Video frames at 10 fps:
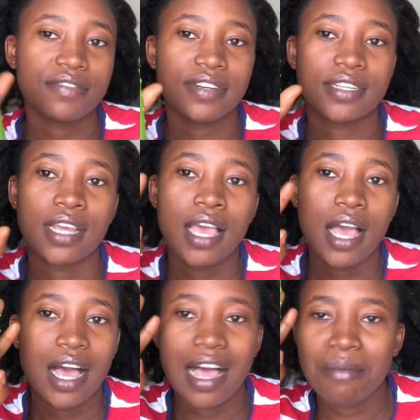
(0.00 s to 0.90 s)
friend.
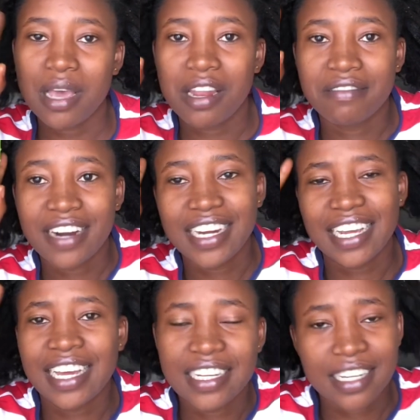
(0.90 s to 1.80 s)
I have aloe vera in the
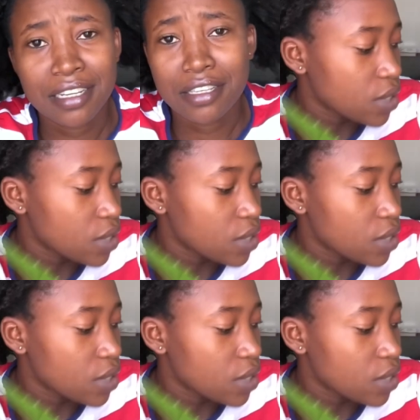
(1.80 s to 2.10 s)
garden.